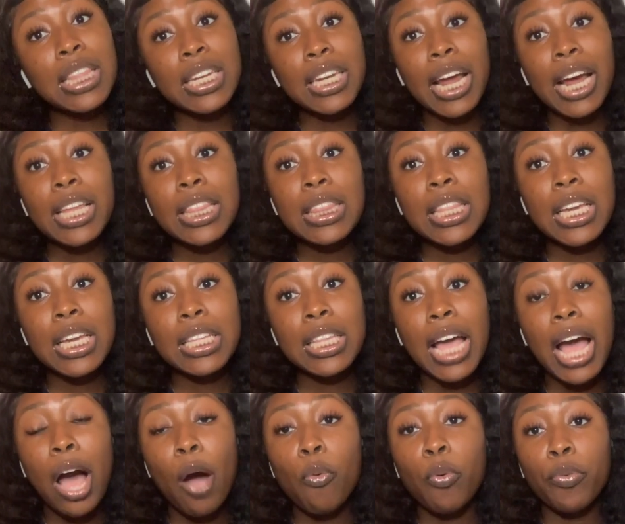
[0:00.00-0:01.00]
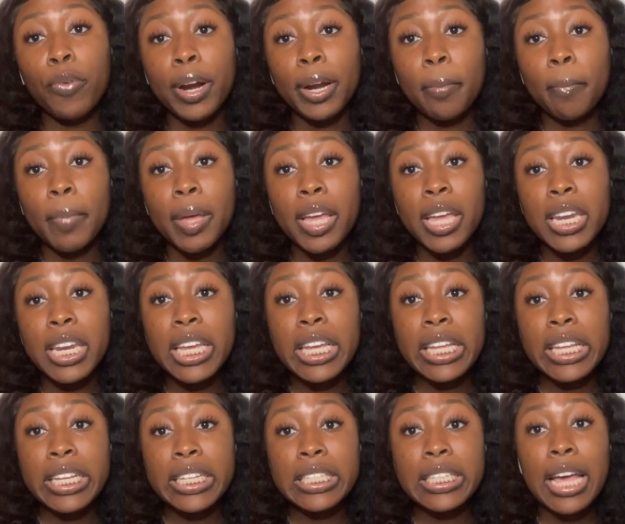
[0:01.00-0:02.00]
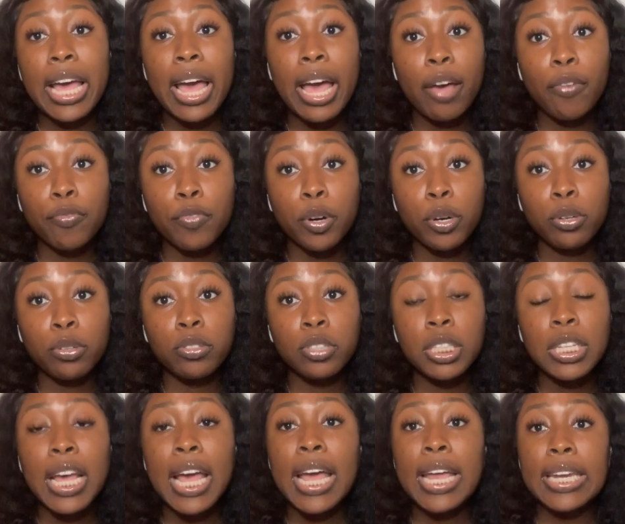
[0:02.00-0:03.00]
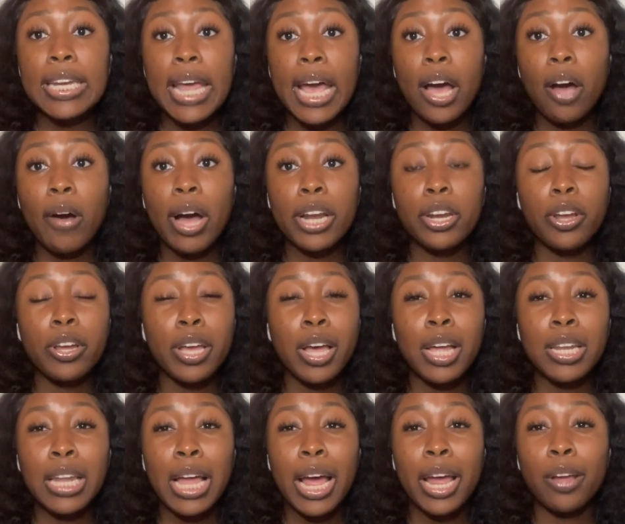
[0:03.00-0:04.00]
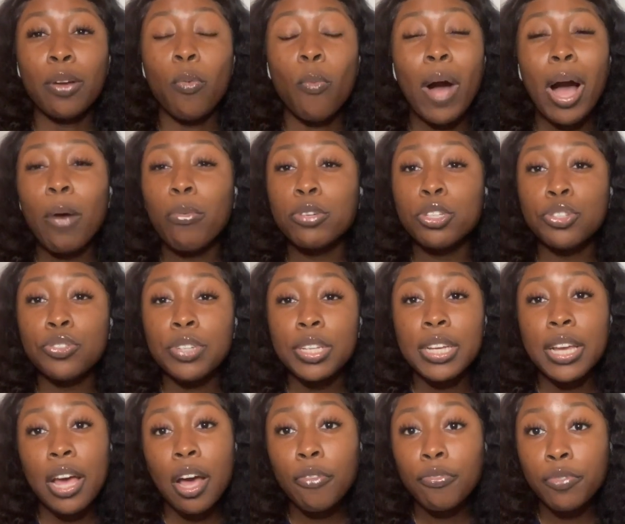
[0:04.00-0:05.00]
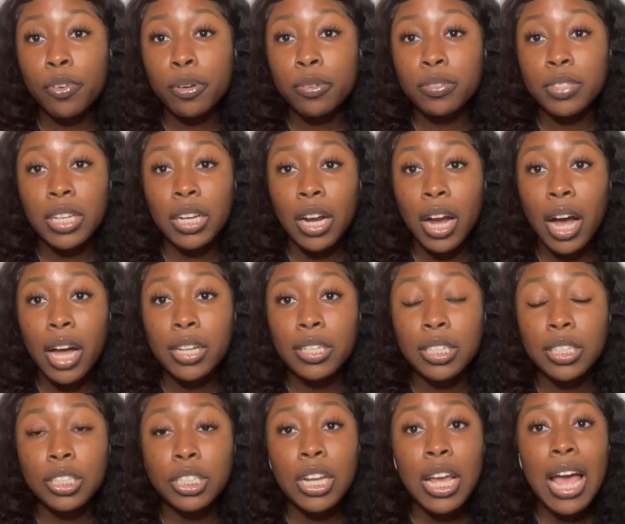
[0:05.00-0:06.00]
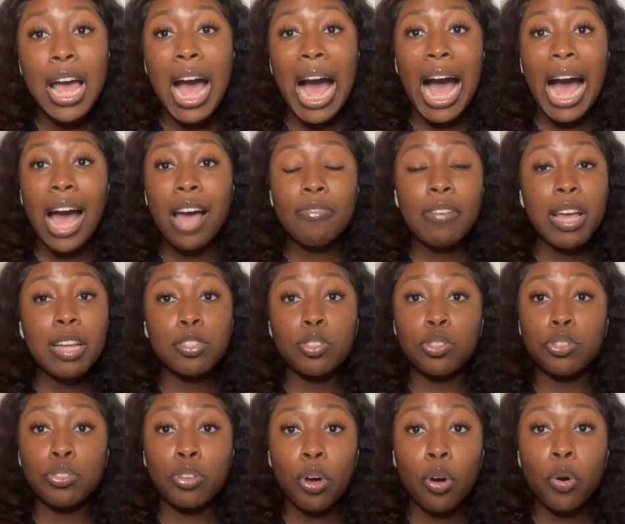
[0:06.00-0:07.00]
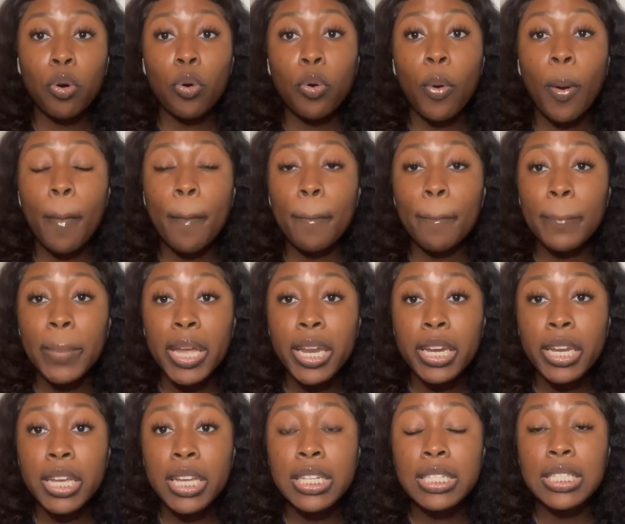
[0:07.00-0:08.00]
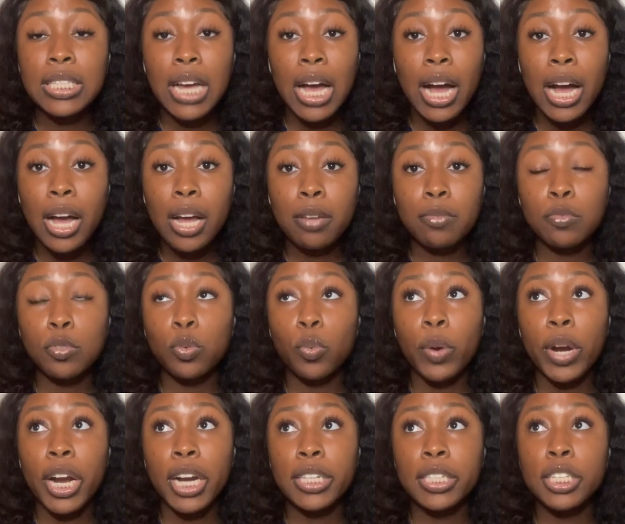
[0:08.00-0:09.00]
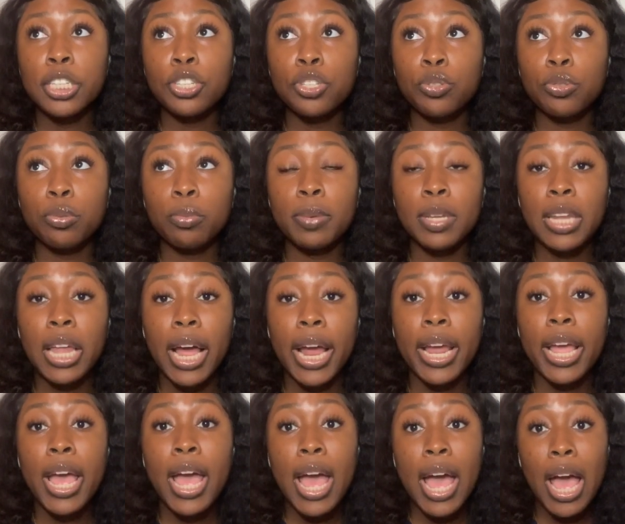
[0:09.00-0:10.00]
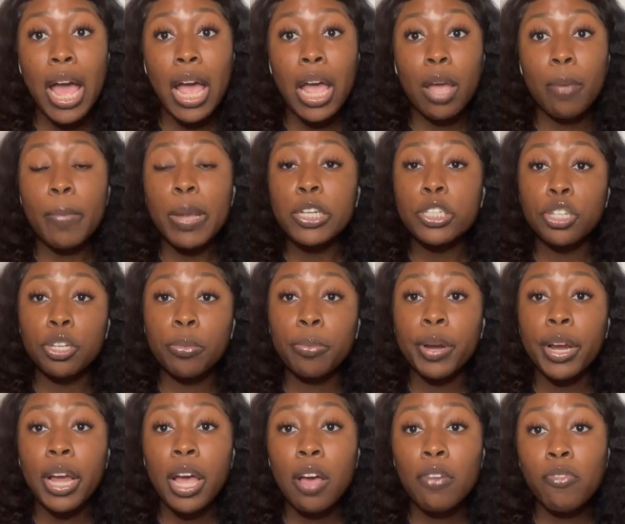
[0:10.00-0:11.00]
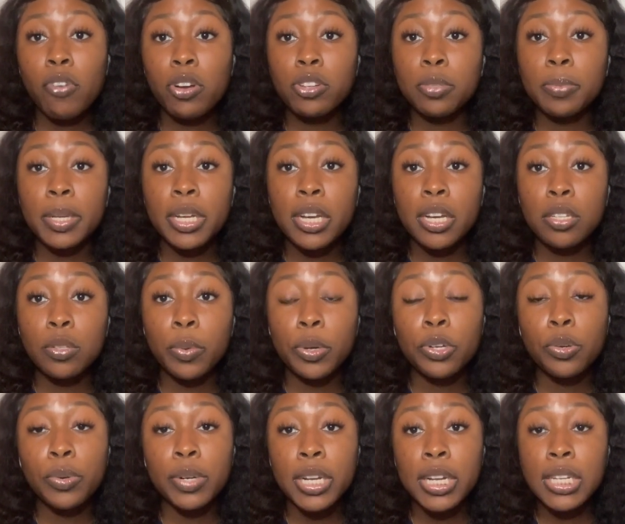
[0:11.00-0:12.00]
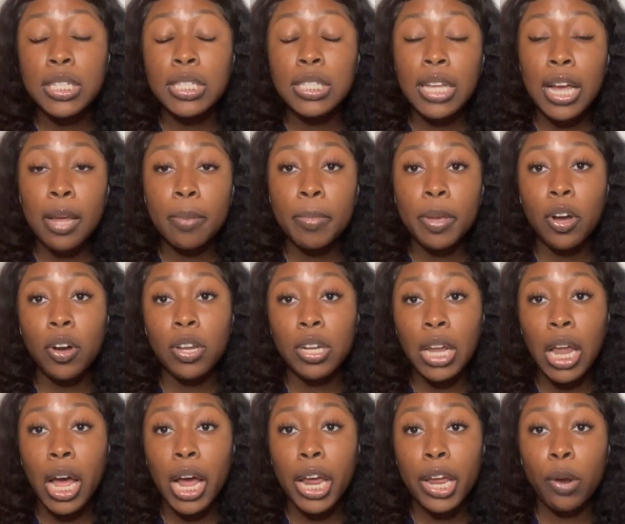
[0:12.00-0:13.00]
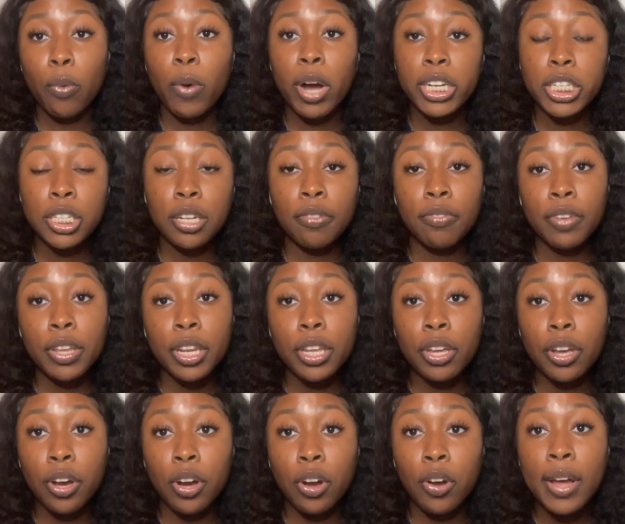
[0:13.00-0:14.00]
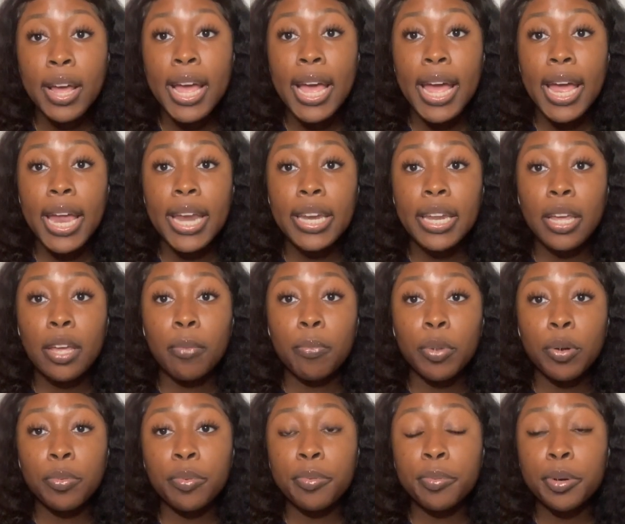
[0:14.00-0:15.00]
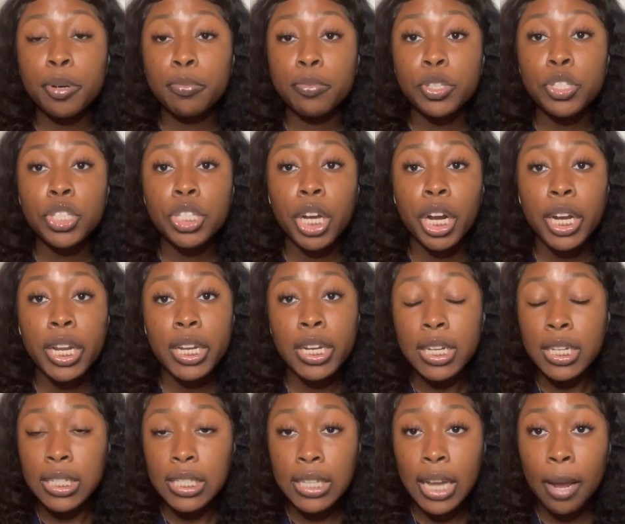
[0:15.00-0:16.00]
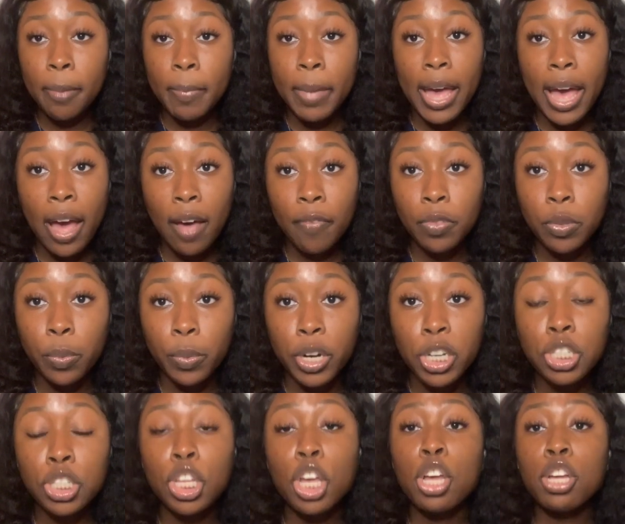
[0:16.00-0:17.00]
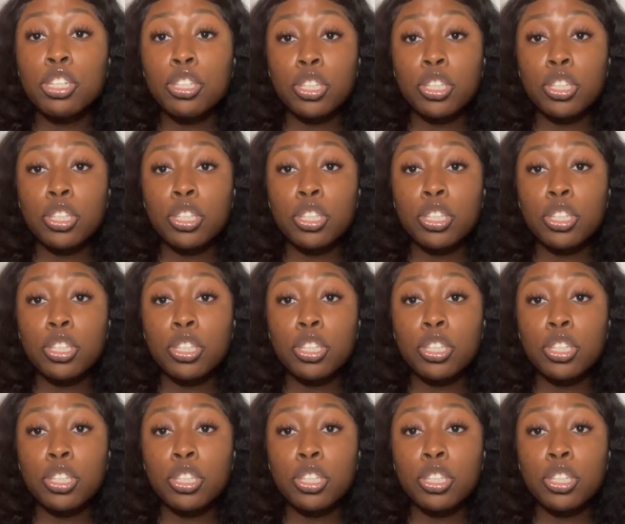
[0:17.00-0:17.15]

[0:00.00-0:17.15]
The ninth thing that I would recommend is headphones. Now, I know y'all like, why would you need headphones in college? I've had so many times where teachers will be like, hey, make sure you bring headphones because we're doing an assignment online, watching a video, and then boom, boom, boom, you turn in an assignment afterwards.